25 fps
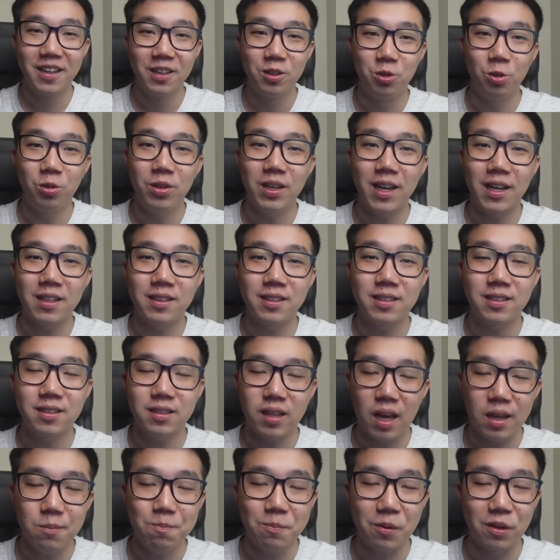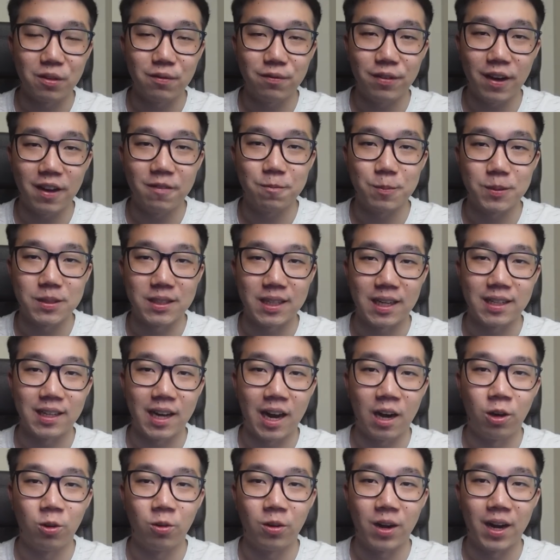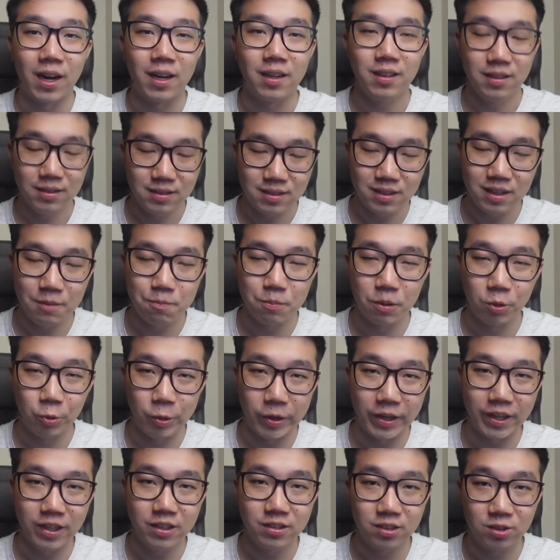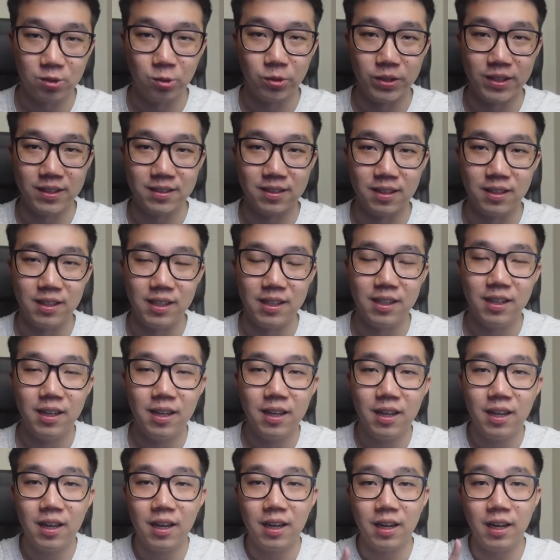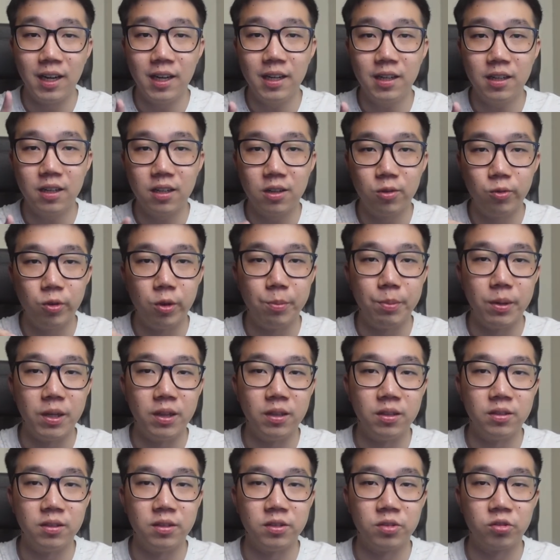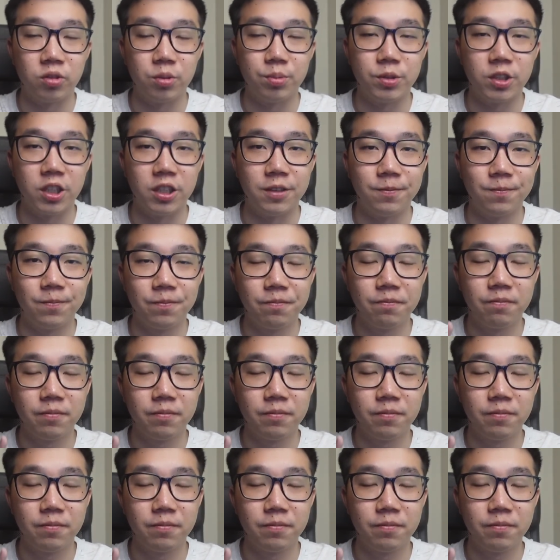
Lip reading: Don't let this 10.5% ROI slip away so easily. Link will be in the description.